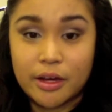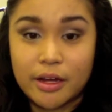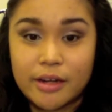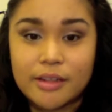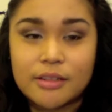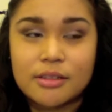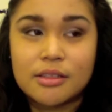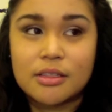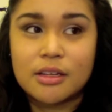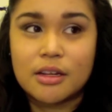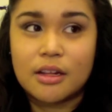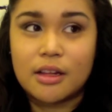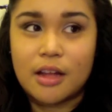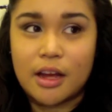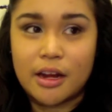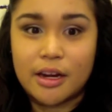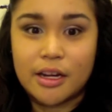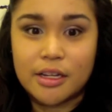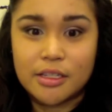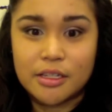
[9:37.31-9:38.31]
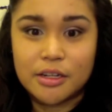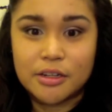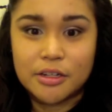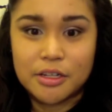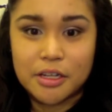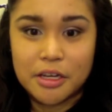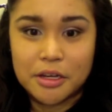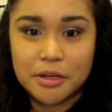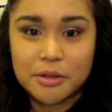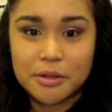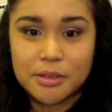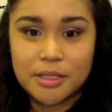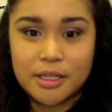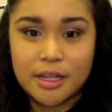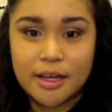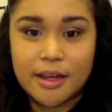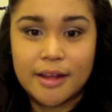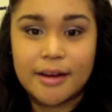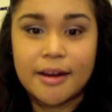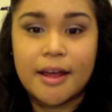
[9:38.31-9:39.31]
and it's a lot easier to use
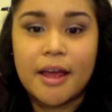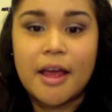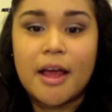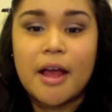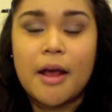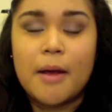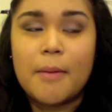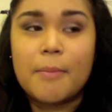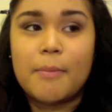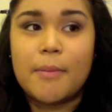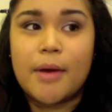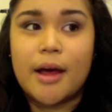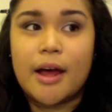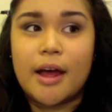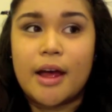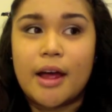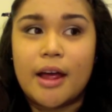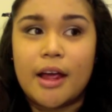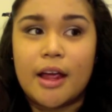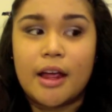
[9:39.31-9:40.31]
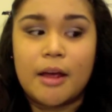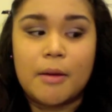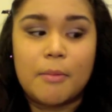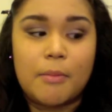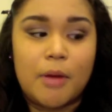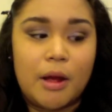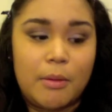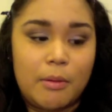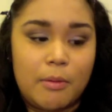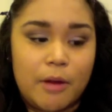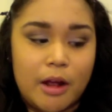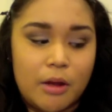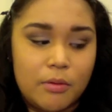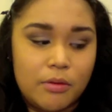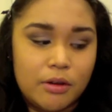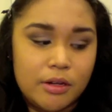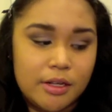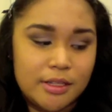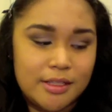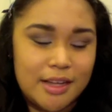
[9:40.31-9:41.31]
than my Bobbi Brown
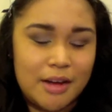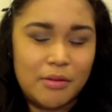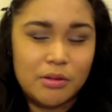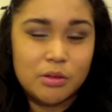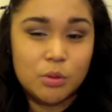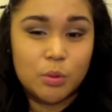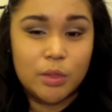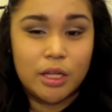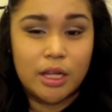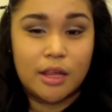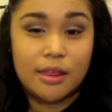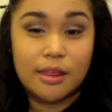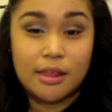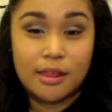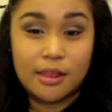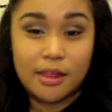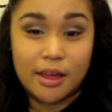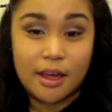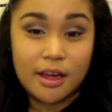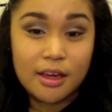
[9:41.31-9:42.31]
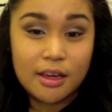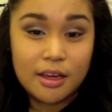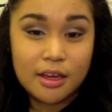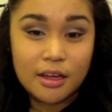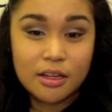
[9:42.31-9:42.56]
one, because that one's really thick,